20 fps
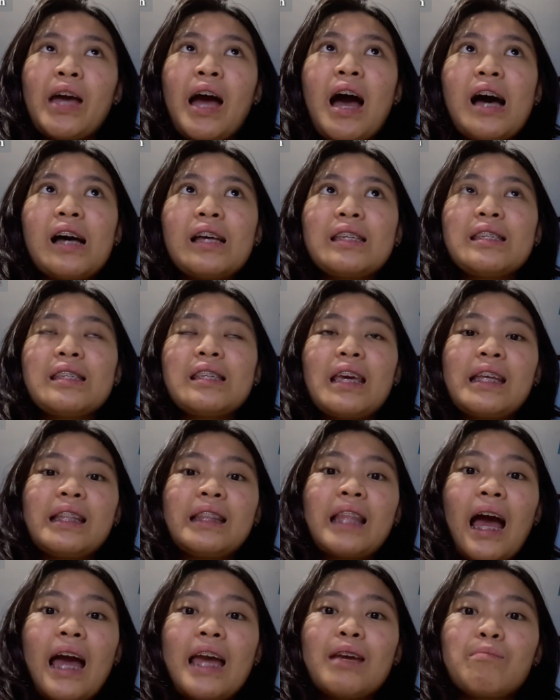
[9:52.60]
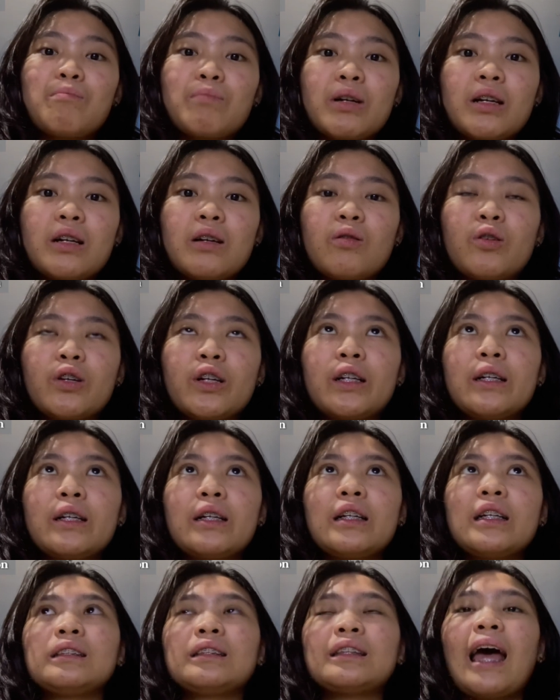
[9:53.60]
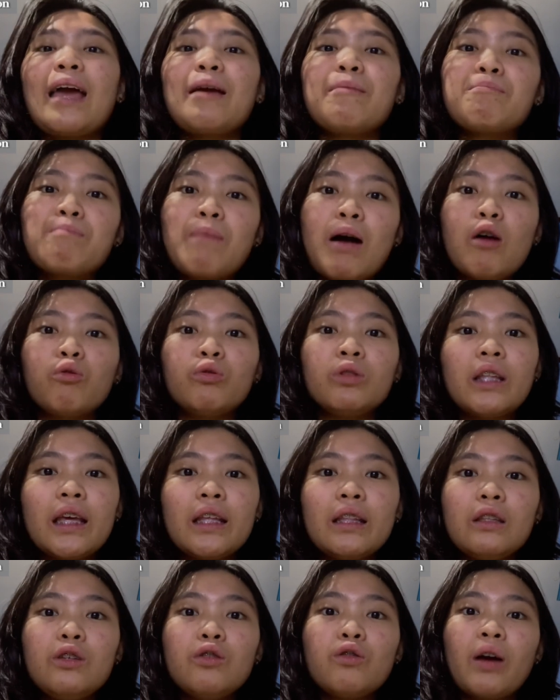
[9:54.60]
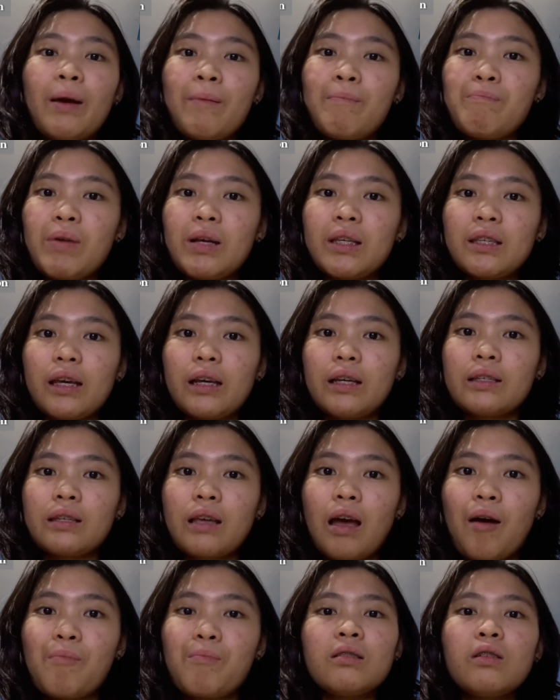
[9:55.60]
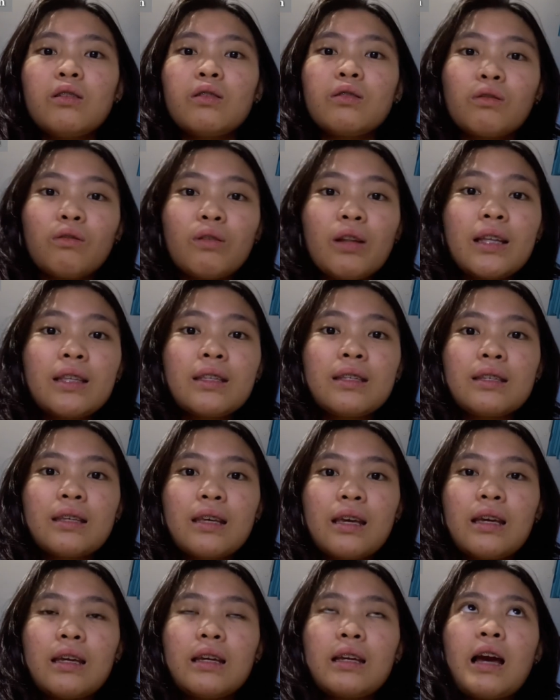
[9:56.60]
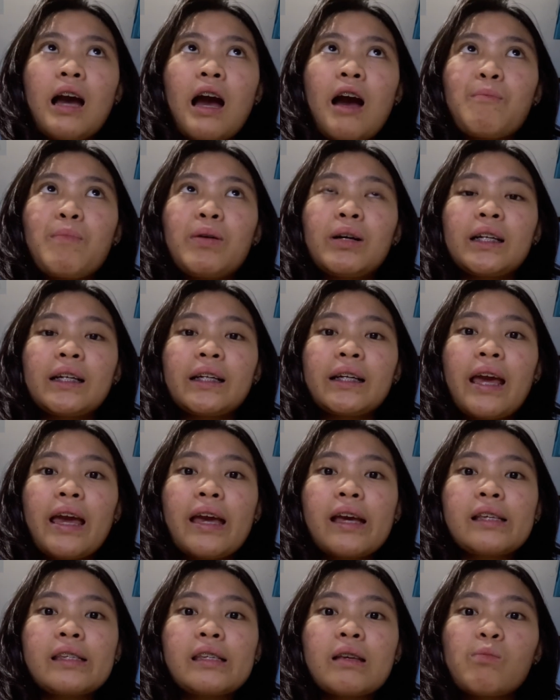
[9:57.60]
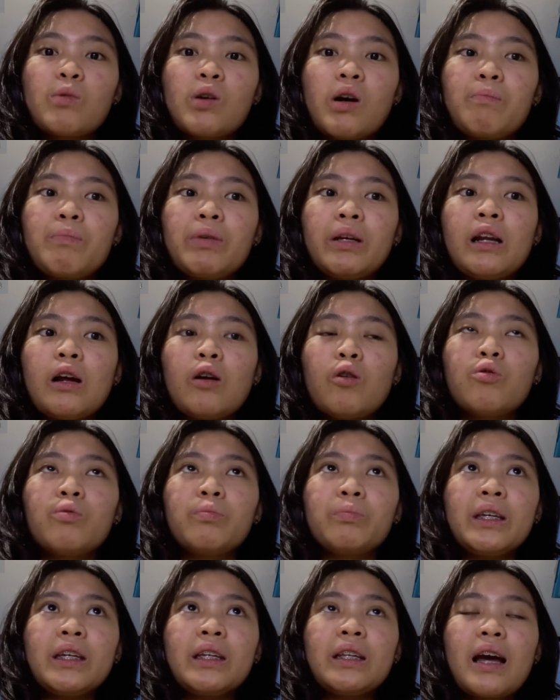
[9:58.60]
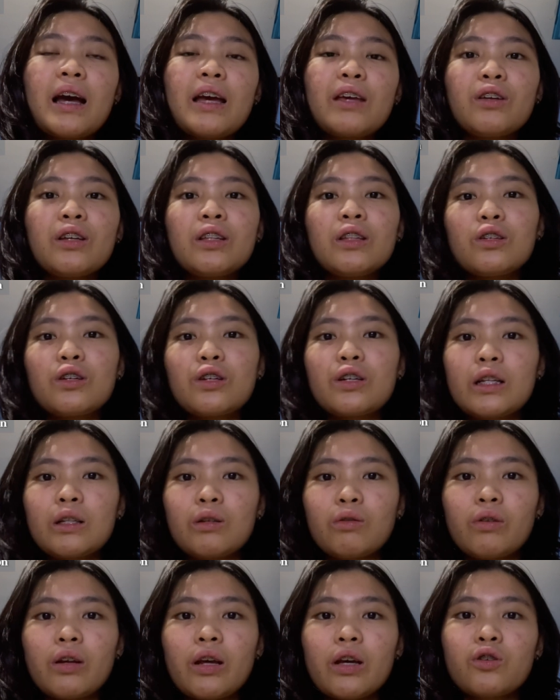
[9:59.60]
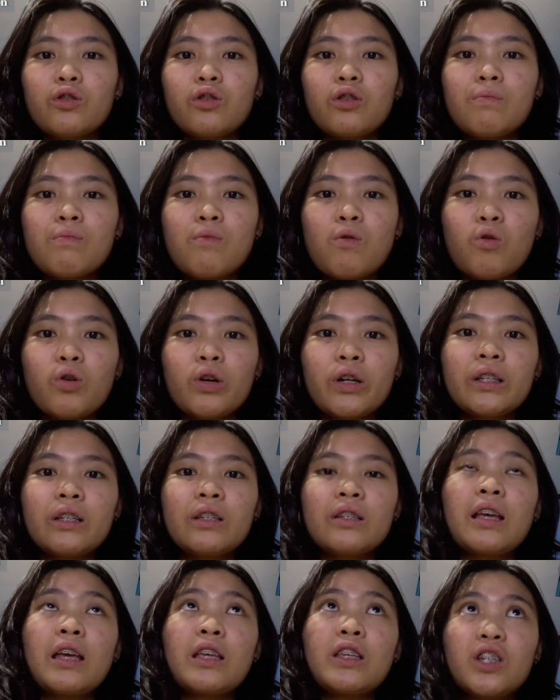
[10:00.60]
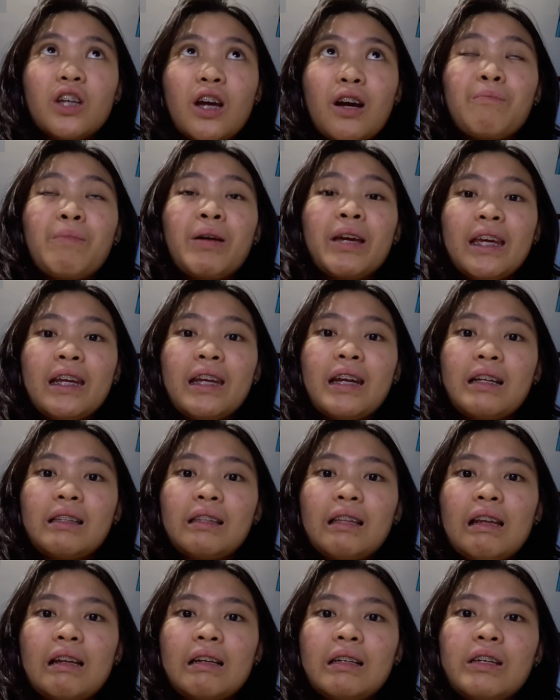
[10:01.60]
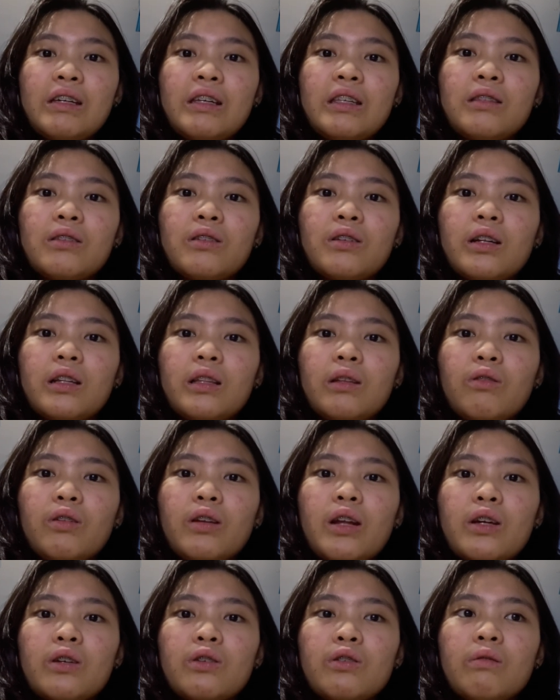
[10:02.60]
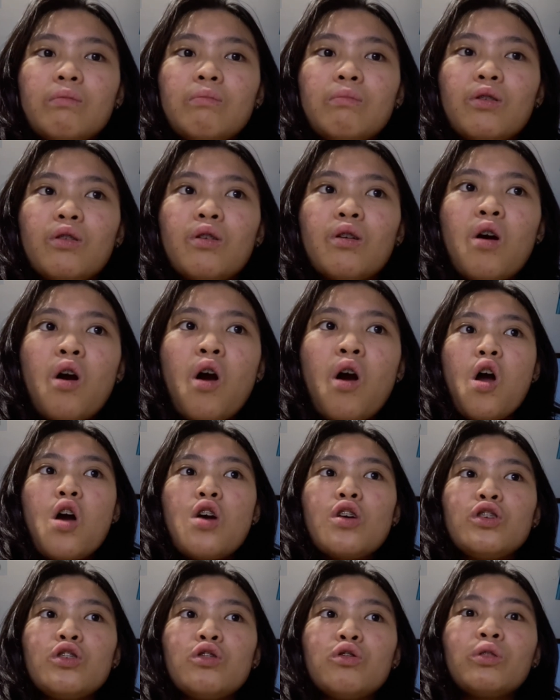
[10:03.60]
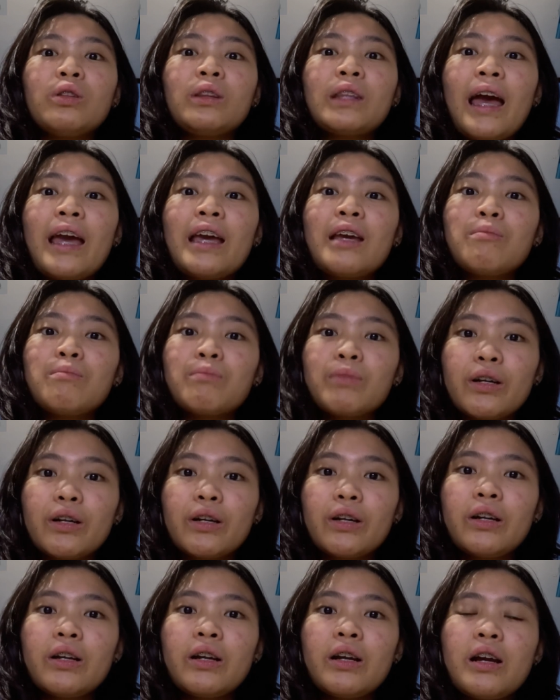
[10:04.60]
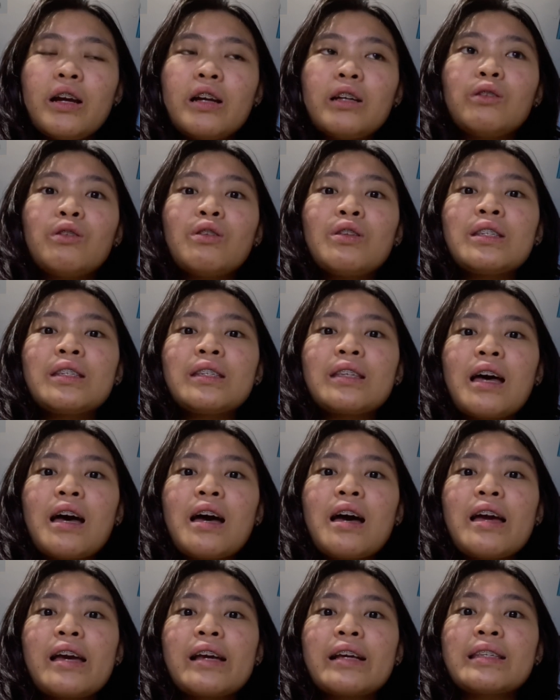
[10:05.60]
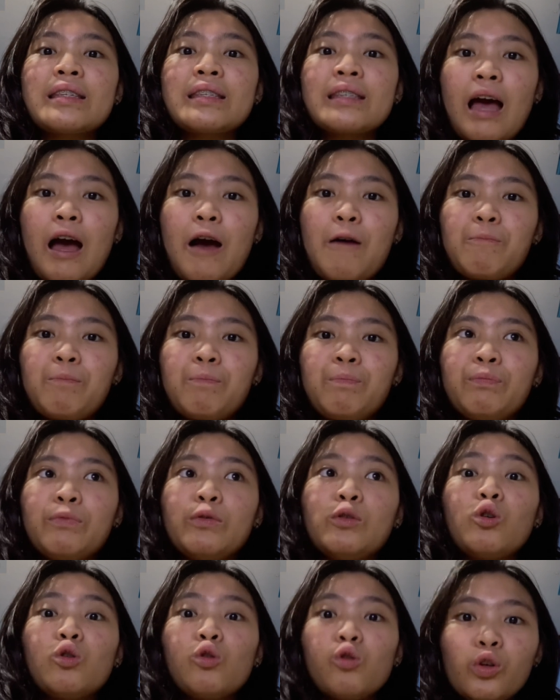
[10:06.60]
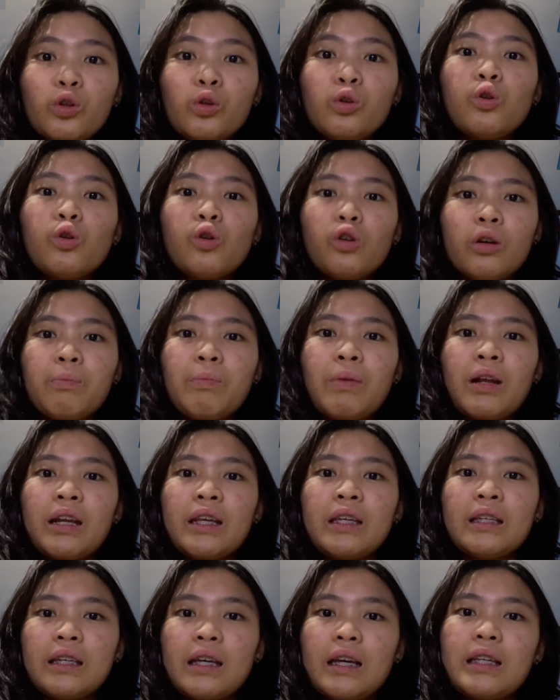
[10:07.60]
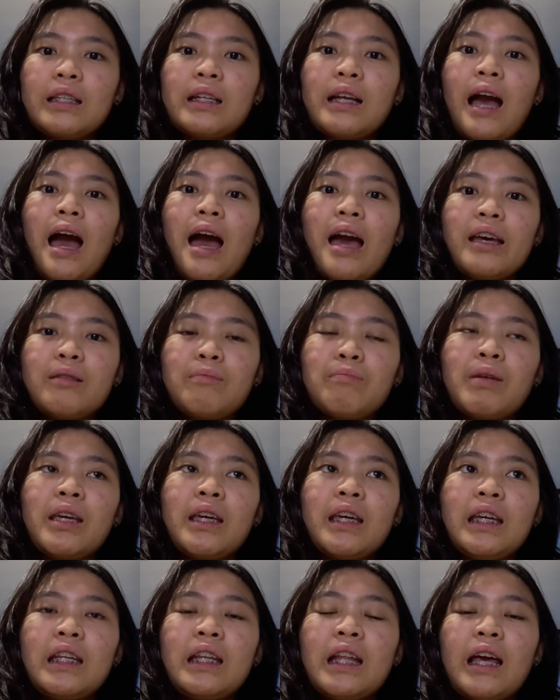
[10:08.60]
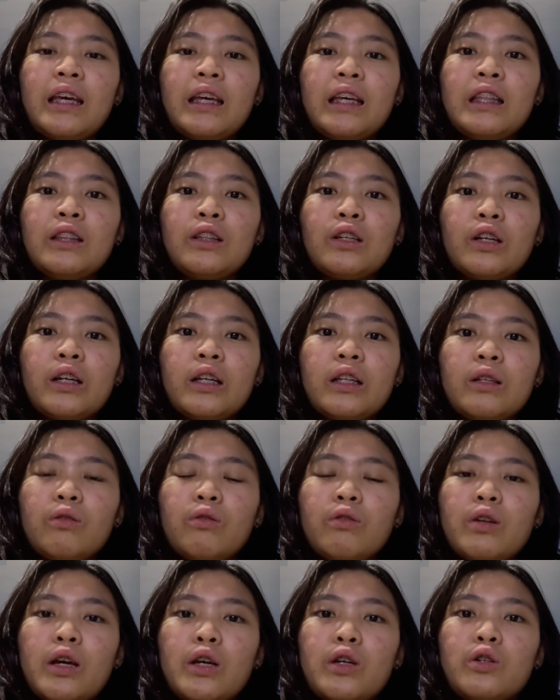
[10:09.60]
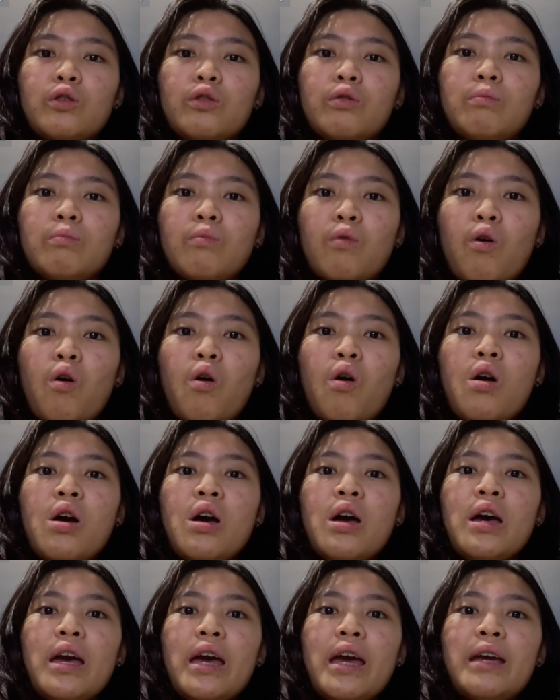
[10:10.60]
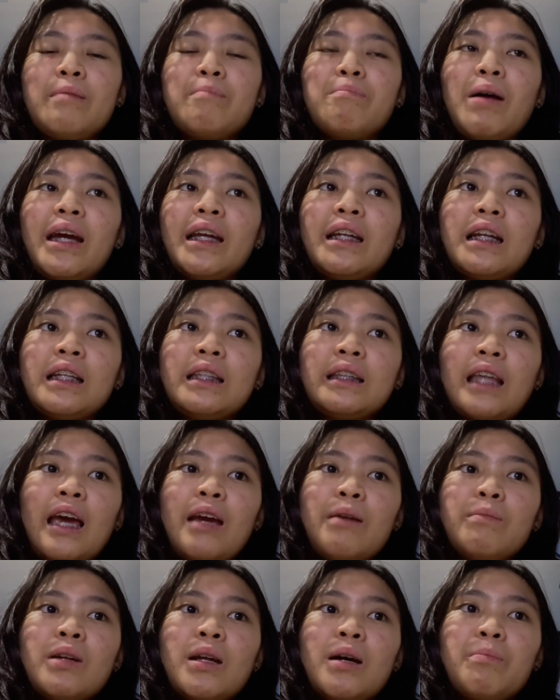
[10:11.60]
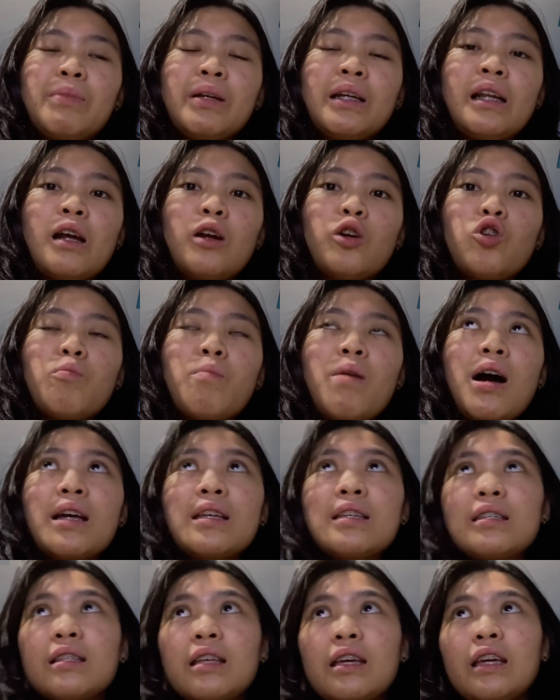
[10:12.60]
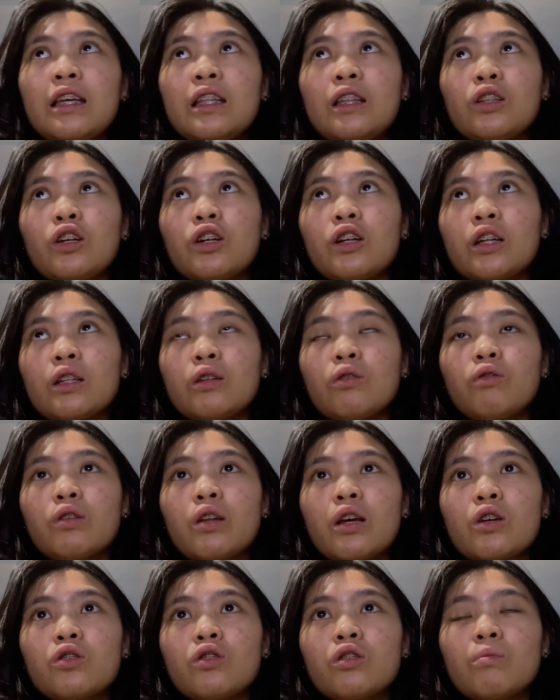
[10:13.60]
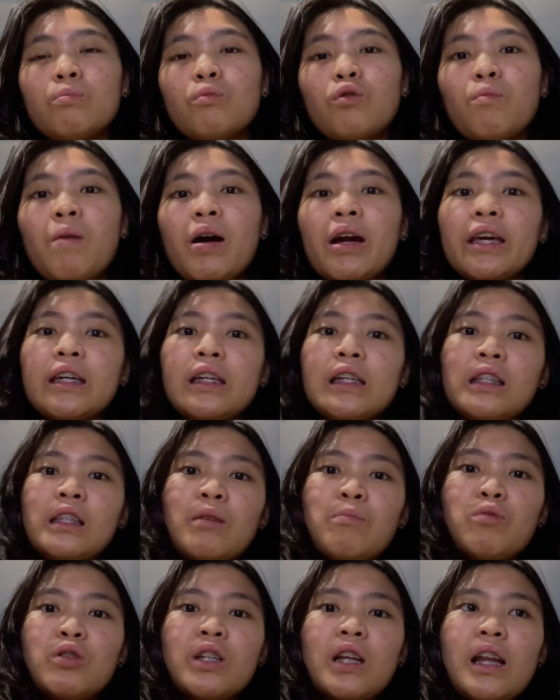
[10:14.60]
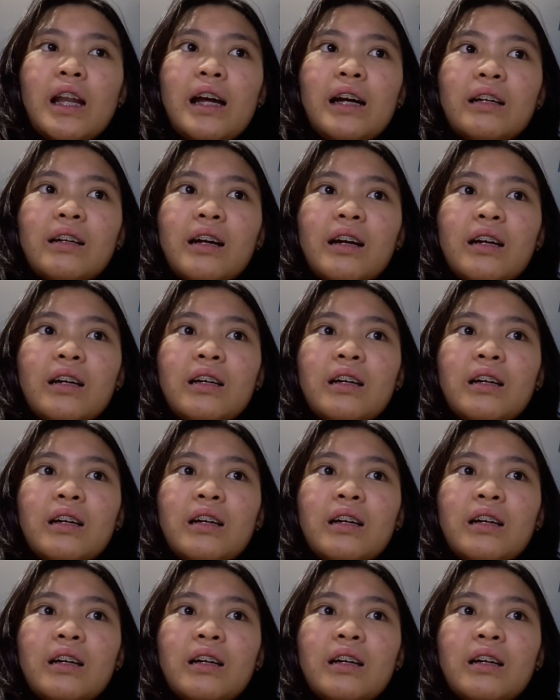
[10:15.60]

has a timer or time-bounded yung MPASS exam. So let's say, habang nag-e-exam ka, biglang humina yung internet connection mo or sadyang mahina talaga yung internet connection mo, yung timer dun sa exam, tuloy-tuloy pa rin yan kahit mahina yung internet connection mo. And by that time na biglang lumakas na yung internet connection mo, makikita mo na lang na